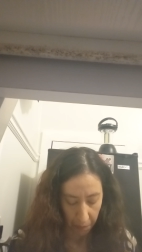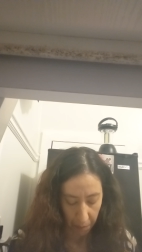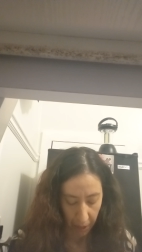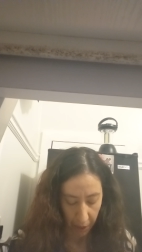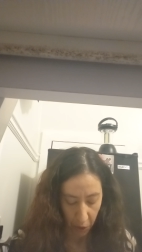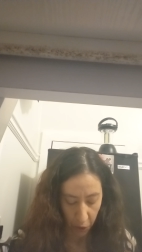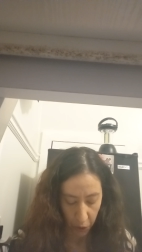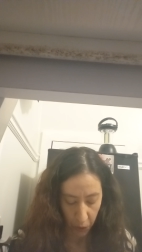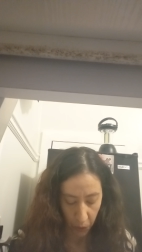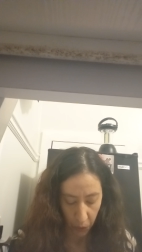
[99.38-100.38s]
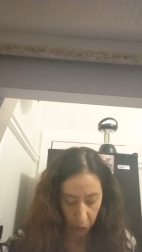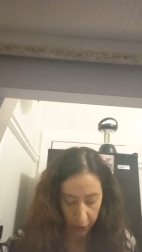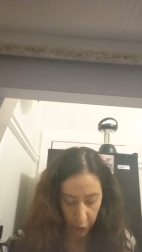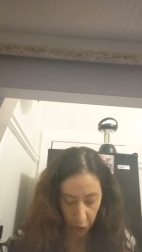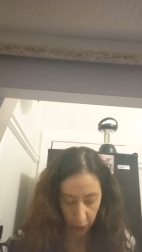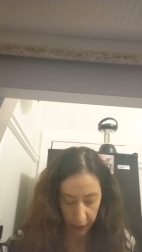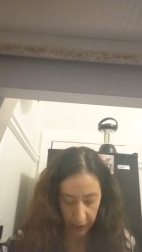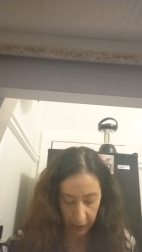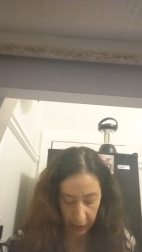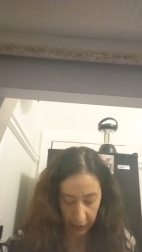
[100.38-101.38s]
May your soul
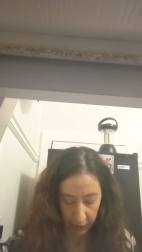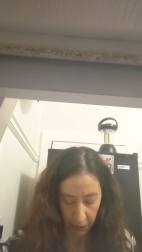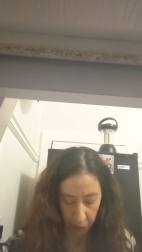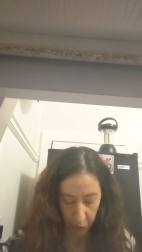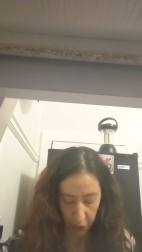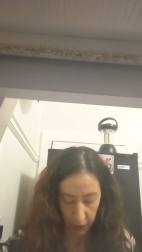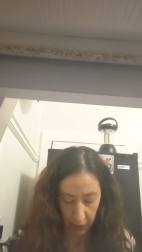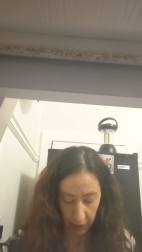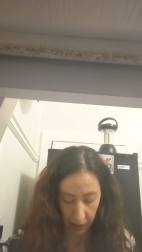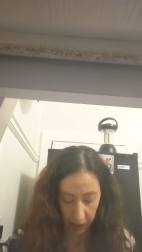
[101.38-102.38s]
rejoice in his mercy,